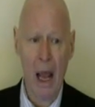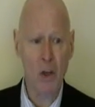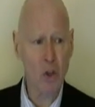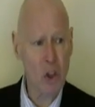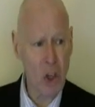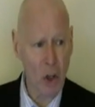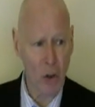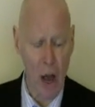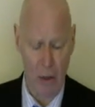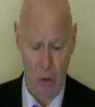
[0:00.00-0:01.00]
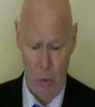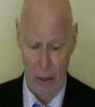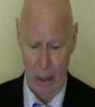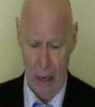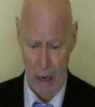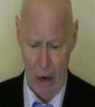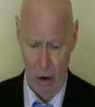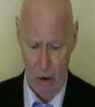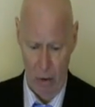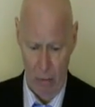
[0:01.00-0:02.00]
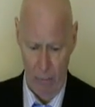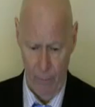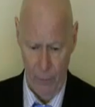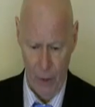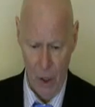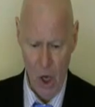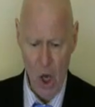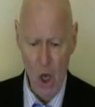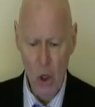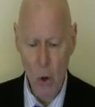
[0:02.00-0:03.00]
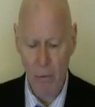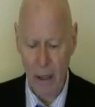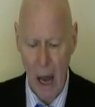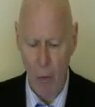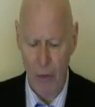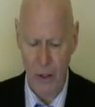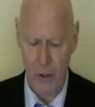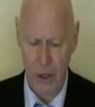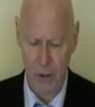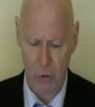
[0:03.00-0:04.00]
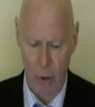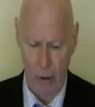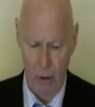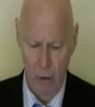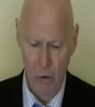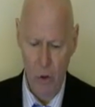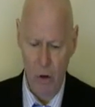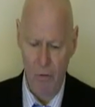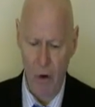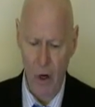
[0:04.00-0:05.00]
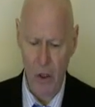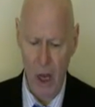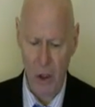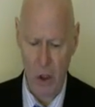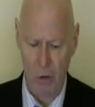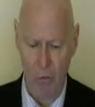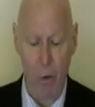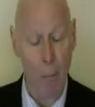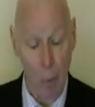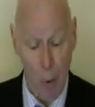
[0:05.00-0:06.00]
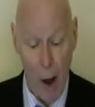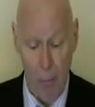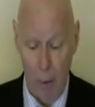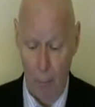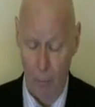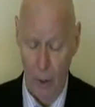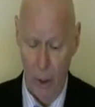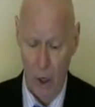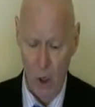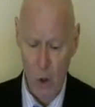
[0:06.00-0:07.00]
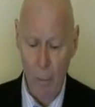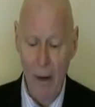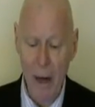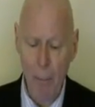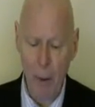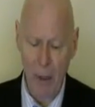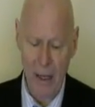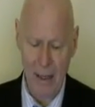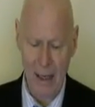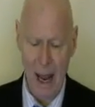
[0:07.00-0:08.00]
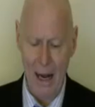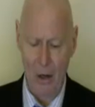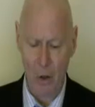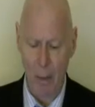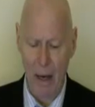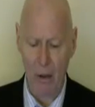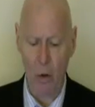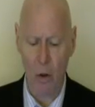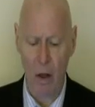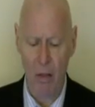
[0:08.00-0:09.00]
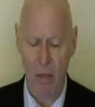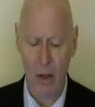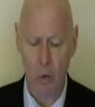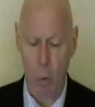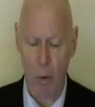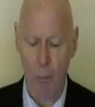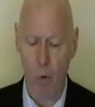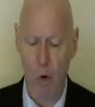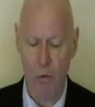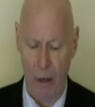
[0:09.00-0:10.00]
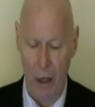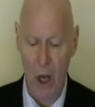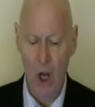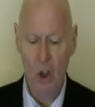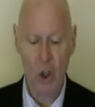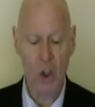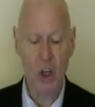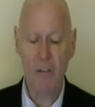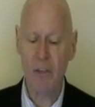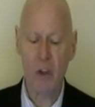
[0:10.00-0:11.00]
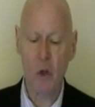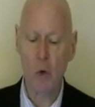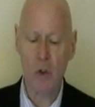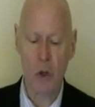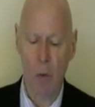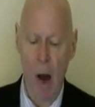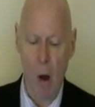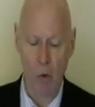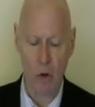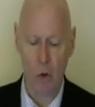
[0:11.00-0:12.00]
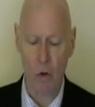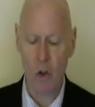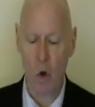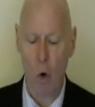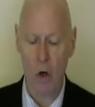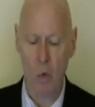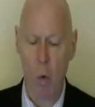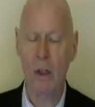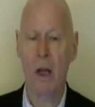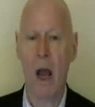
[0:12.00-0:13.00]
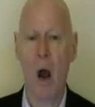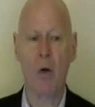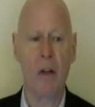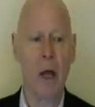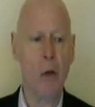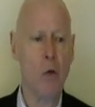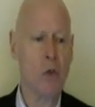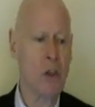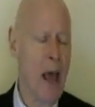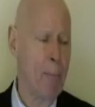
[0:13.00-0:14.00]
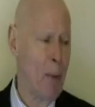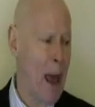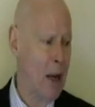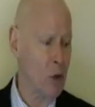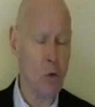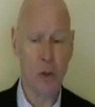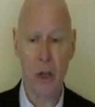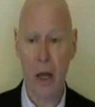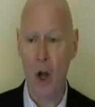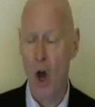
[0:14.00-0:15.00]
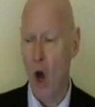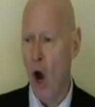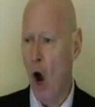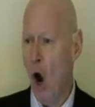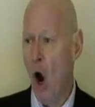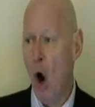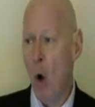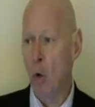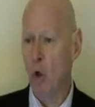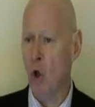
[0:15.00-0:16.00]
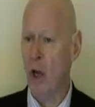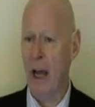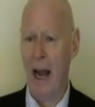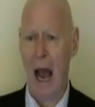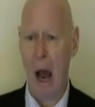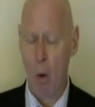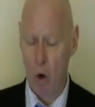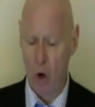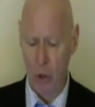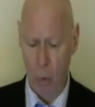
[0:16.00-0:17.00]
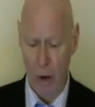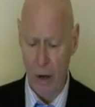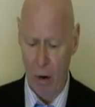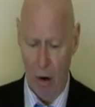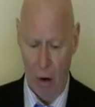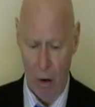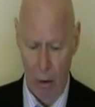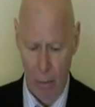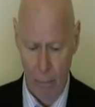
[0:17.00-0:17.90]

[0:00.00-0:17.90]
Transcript: And you're still not doing that here. You have allowed this district to divert attention from the problem, to manipulate the data, to make it look like things were improving, to shift students around so their scores wouldn't count, and then you sat back and you said, "Oh, look at how good we are."